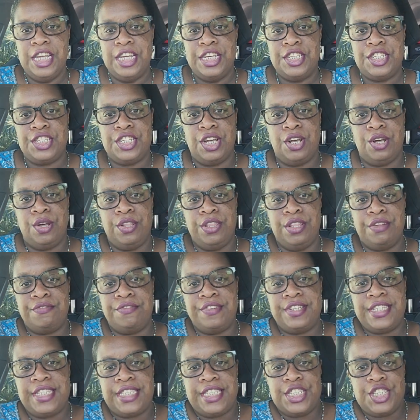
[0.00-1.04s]
So the
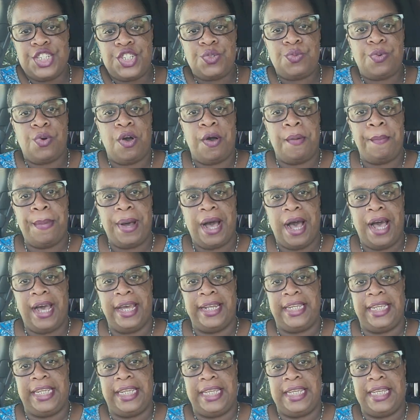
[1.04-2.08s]
residual
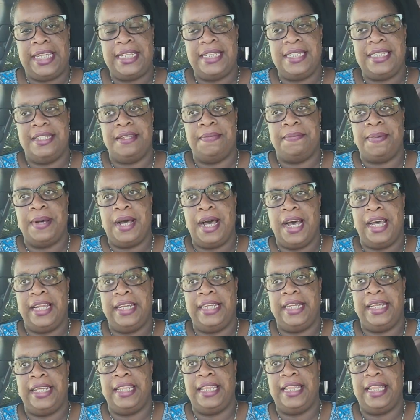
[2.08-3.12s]
body is the
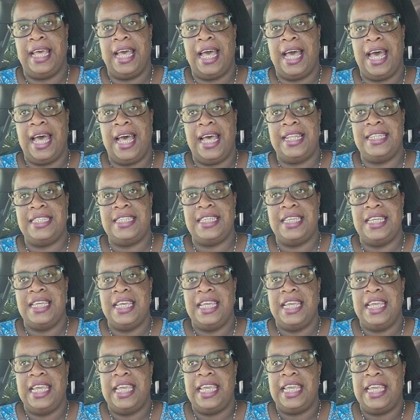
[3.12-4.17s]
body that
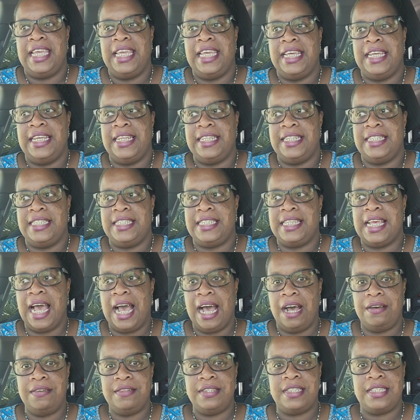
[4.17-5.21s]
is
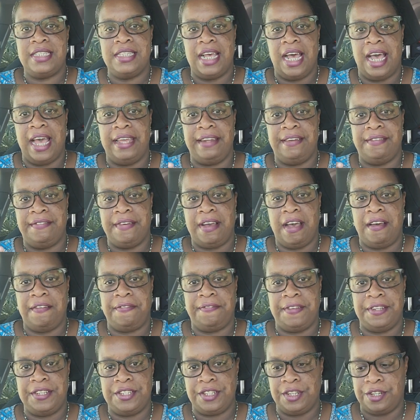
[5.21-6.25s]
outside of our
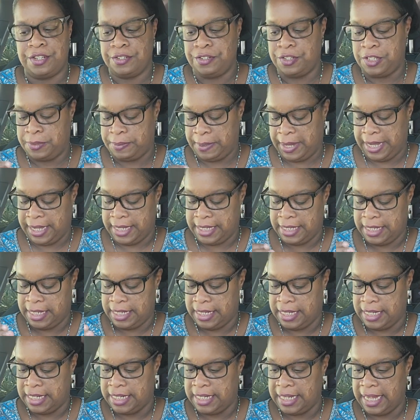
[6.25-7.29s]
physical space.
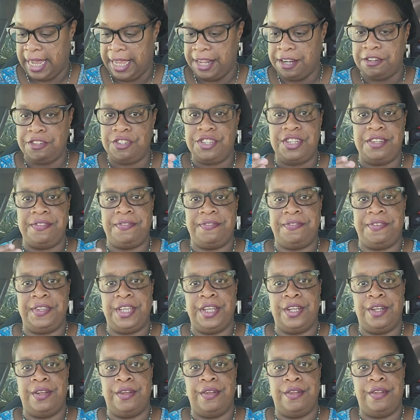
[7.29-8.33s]
It's this energy
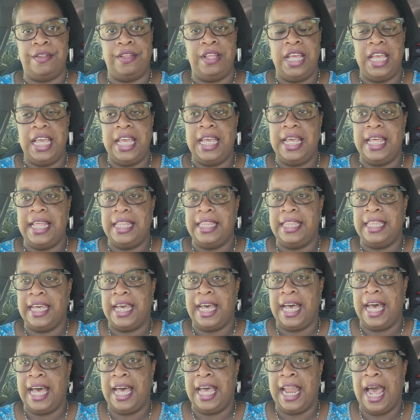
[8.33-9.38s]
field
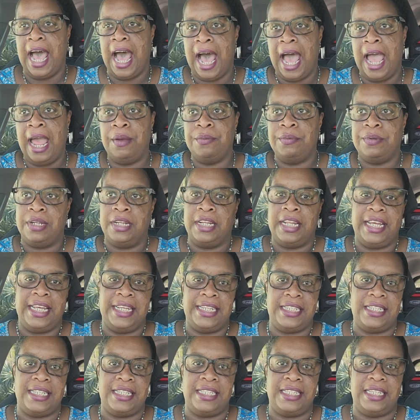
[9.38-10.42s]
that I would
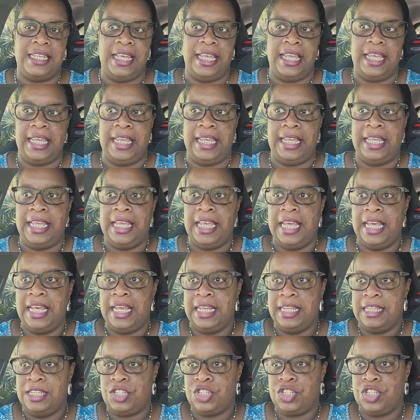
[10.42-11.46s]
like to say
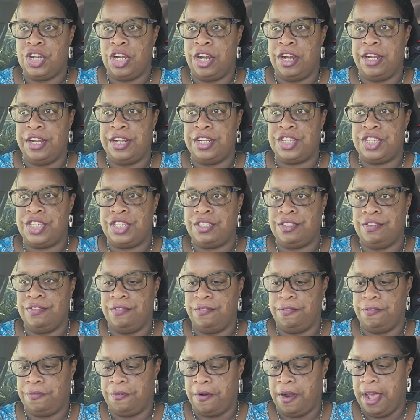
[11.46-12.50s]
starts
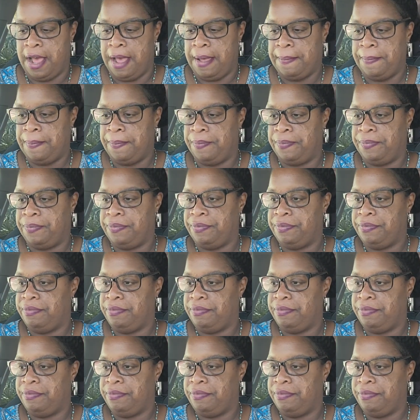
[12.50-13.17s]
from,